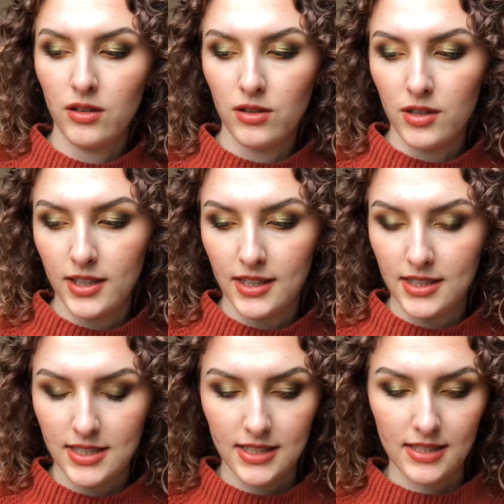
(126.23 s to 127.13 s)
Or at
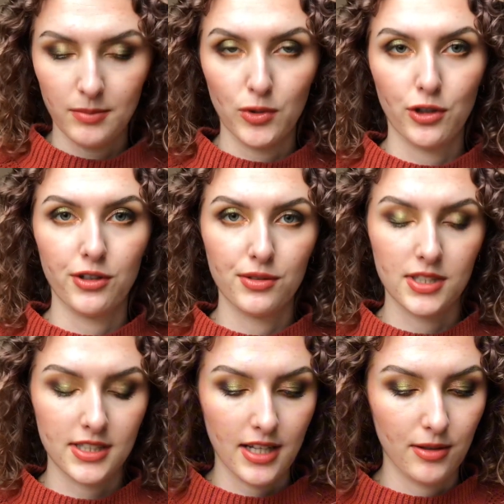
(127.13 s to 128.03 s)
least get some more
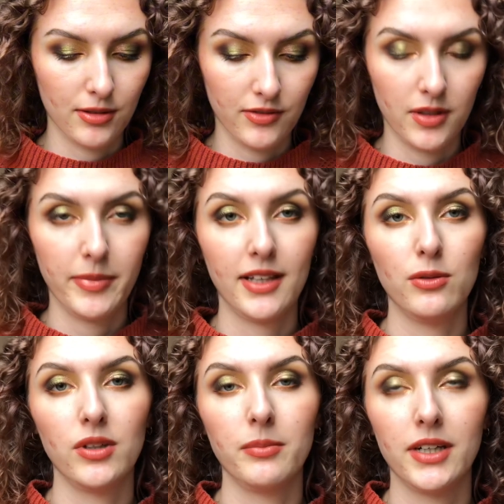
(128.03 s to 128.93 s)
uses out of it. By the
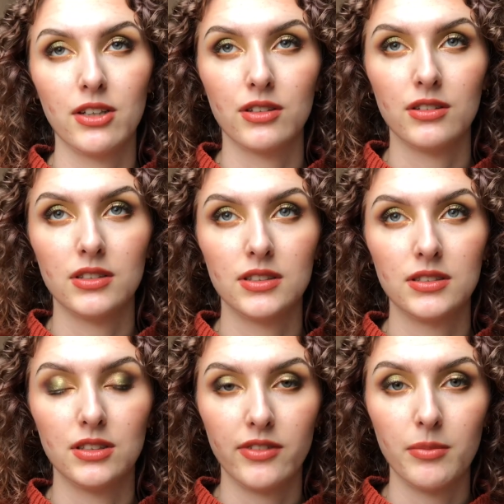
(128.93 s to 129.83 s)
way, my
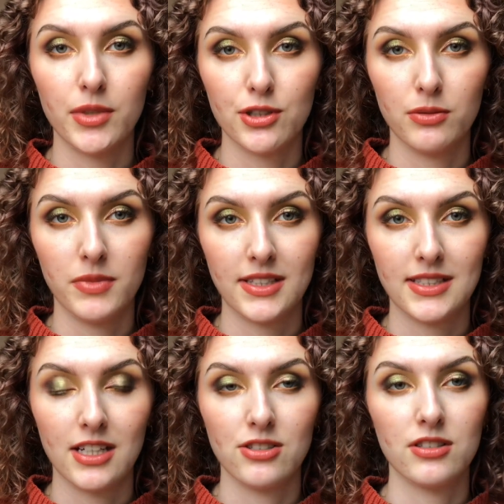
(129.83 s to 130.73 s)
November Shop My
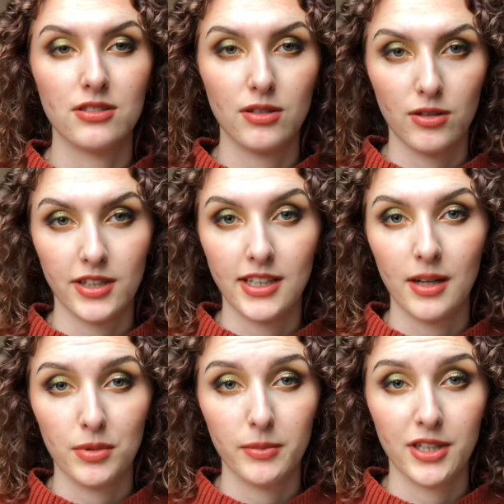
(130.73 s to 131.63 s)
Stash is already
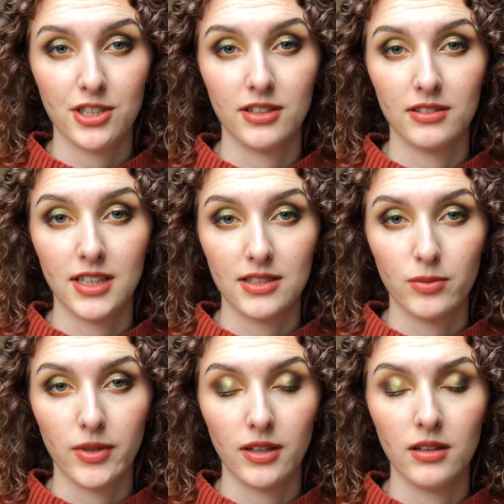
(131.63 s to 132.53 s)
up on my channel as
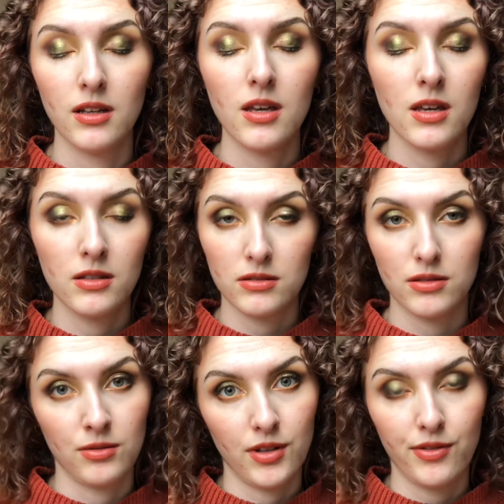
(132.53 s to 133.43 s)
well,
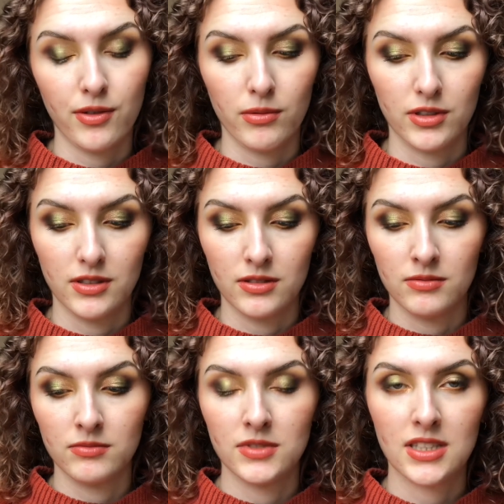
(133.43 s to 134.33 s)
so if you want to
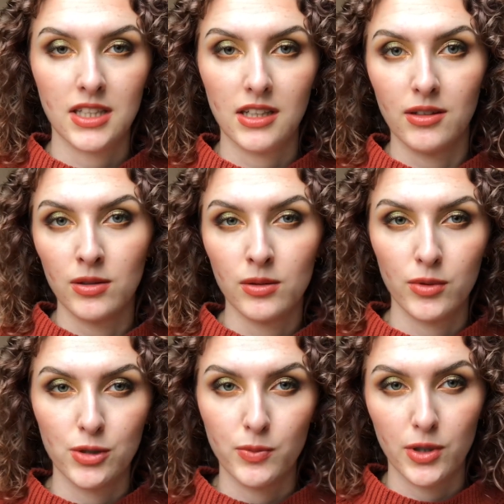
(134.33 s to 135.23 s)
see
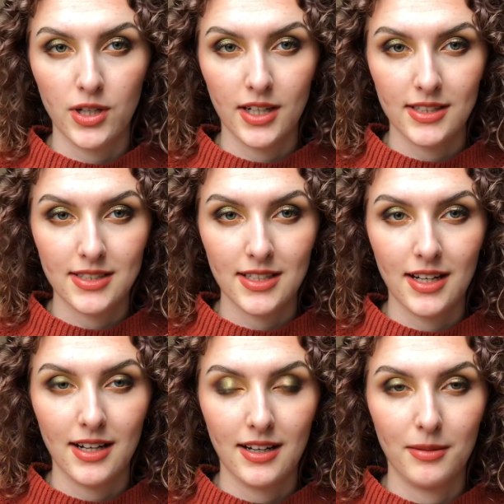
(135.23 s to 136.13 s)
which products
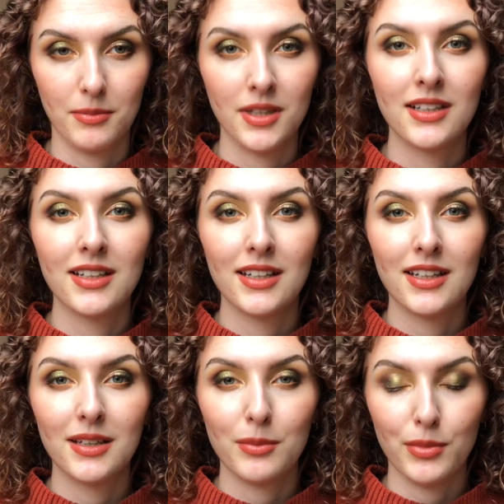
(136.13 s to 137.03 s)
I'm
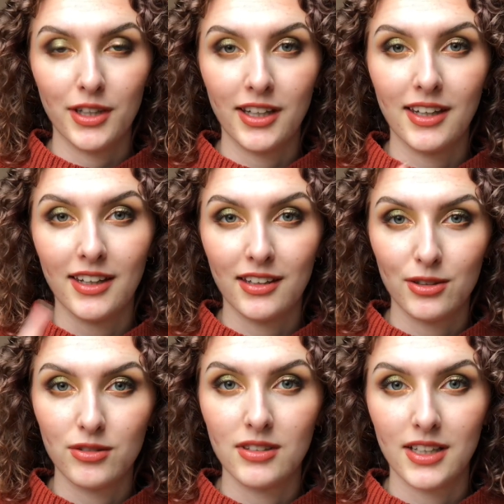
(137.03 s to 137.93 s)
bringing
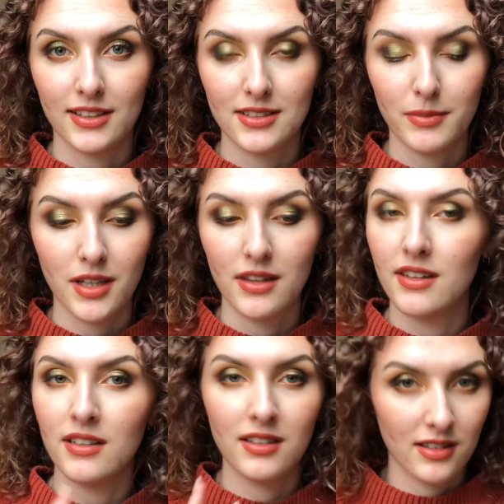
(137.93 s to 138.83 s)
into the next month,
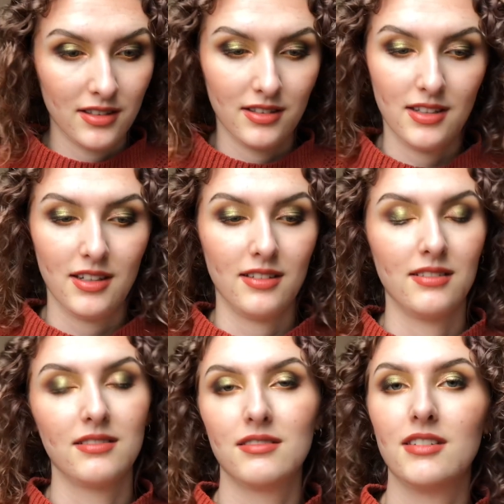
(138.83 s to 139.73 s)

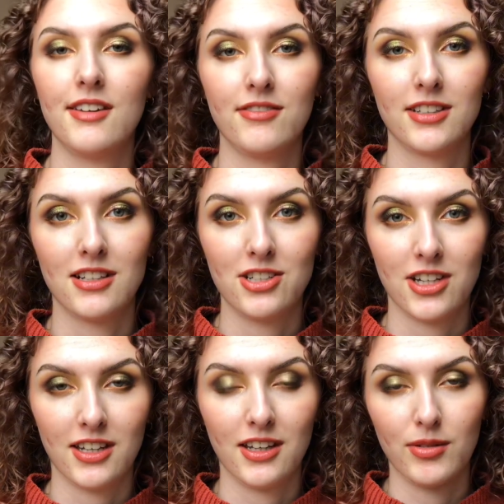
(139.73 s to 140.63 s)
then definitely
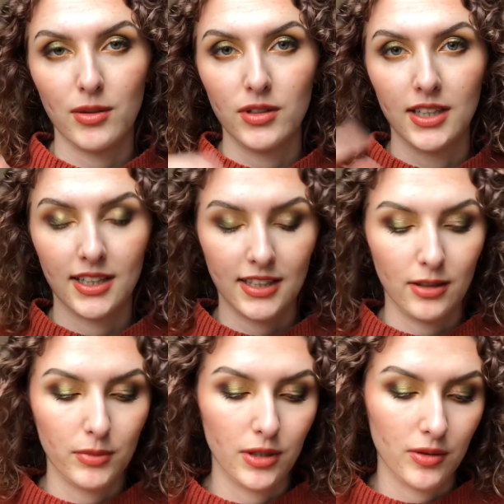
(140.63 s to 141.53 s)
check it out. I will link it
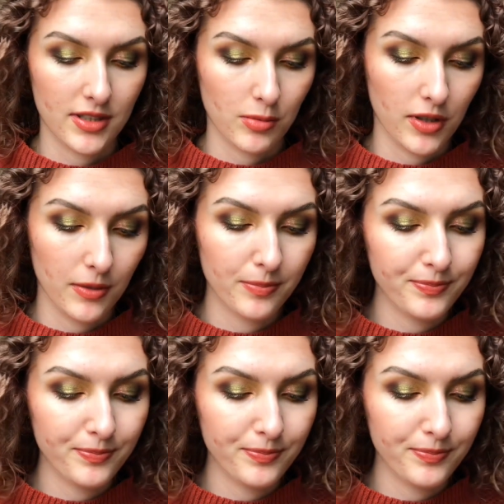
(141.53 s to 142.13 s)
down below as well.